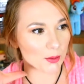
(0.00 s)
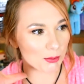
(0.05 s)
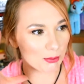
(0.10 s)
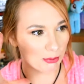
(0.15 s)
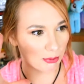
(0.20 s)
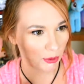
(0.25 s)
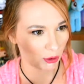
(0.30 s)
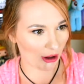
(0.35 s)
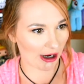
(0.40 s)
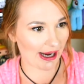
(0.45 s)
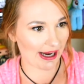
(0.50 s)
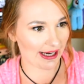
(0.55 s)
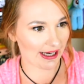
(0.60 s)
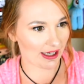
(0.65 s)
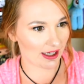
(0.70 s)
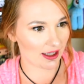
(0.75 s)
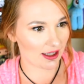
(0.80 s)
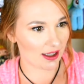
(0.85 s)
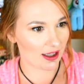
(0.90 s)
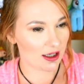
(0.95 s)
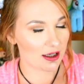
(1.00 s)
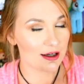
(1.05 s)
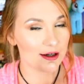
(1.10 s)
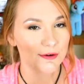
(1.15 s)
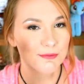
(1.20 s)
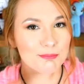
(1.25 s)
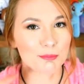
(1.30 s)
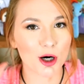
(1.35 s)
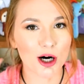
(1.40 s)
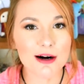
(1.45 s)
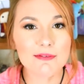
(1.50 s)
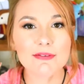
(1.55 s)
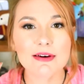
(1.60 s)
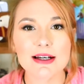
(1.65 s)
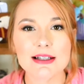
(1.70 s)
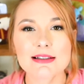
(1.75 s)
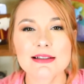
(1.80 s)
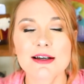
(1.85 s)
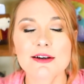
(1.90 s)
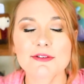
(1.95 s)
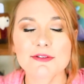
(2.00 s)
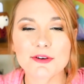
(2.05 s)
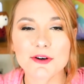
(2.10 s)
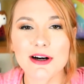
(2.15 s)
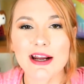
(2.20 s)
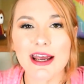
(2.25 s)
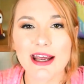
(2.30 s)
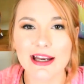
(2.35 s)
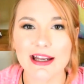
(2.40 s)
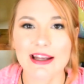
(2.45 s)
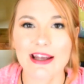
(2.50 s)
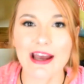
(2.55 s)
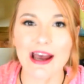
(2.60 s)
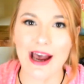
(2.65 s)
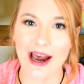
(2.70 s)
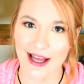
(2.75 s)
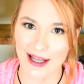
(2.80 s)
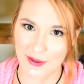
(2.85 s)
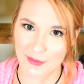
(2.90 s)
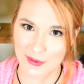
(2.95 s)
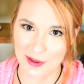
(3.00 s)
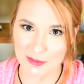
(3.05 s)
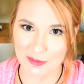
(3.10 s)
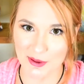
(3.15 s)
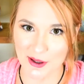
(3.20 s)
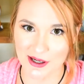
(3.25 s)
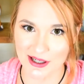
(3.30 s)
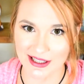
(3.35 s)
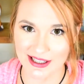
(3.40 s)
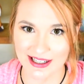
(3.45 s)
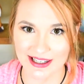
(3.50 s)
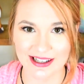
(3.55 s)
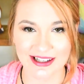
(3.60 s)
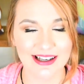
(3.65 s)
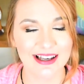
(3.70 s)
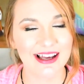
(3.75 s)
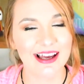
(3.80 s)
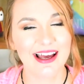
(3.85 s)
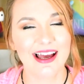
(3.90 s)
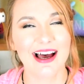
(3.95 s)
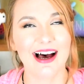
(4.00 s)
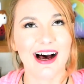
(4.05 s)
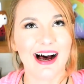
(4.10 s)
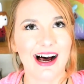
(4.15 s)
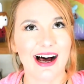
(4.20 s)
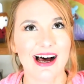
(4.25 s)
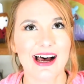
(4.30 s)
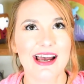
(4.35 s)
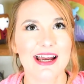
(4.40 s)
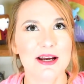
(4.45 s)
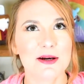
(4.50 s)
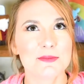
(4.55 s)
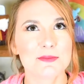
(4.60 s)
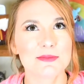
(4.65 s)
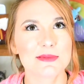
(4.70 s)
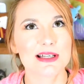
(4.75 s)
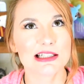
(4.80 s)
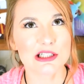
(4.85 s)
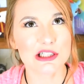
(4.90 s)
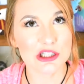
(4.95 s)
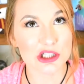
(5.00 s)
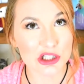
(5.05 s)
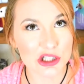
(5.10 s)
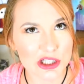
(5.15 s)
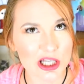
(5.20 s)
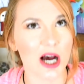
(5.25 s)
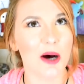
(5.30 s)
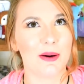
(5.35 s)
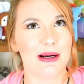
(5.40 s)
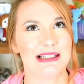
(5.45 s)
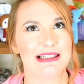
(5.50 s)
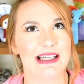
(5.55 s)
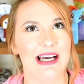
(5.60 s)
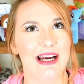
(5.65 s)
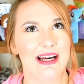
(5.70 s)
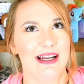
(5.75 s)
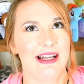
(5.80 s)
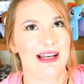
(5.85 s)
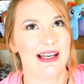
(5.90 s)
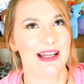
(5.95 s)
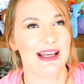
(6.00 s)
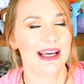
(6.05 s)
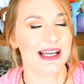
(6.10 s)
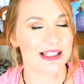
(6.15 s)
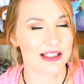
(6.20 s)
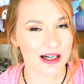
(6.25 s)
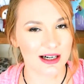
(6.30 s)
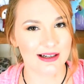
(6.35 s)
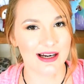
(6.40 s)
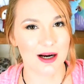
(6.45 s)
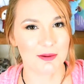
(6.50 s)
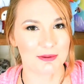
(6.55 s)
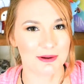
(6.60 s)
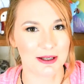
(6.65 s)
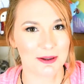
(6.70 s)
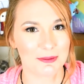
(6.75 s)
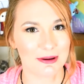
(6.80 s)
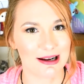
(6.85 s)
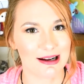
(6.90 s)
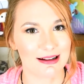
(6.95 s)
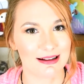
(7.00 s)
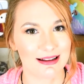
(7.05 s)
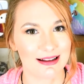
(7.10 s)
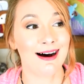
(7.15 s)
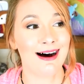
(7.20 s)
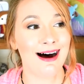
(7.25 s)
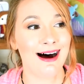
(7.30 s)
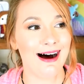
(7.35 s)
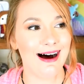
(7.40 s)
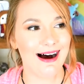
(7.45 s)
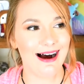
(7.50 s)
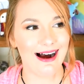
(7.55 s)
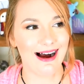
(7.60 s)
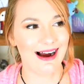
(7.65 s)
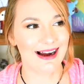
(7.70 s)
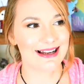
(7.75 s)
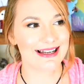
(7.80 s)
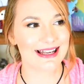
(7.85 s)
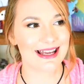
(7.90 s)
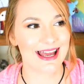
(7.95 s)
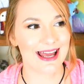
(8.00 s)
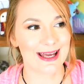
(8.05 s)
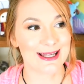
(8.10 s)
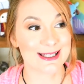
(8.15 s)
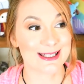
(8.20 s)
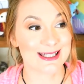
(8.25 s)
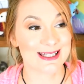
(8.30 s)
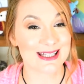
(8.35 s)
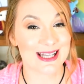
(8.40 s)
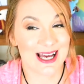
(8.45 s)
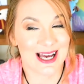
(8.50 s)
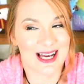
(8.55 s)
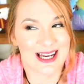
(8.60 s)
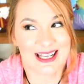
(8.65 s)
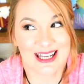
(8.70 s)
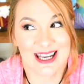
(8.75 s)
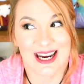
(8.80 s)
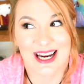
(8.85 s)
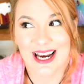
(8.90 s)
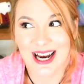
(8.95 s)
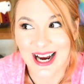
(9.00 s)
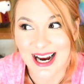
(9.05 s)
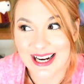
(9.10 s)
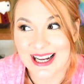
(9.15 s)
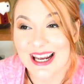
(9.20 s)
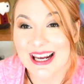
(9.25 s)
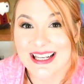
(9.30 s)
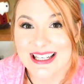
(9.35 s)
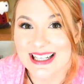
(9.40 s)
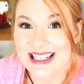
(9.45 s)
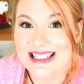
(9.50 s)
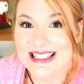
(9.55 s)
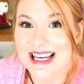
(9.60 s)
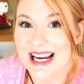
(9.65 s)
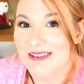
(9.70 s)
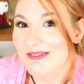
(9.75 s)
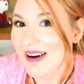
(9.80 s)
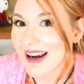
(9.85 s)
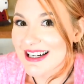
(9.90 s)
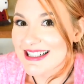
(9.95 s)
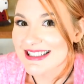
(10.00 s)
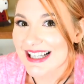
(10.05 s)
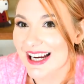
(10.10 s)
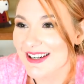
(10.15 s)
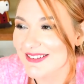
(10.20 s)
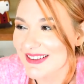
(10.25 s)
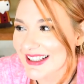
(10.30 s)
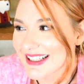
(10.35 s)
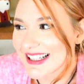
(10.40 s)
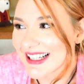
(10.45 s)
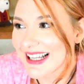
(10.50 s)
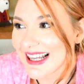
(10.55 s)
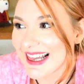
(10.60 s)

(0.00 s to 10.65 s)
BRAiN. Perfect for any Halloween party. I'm so excited. It turned out pretty well. I can't contain my excitement.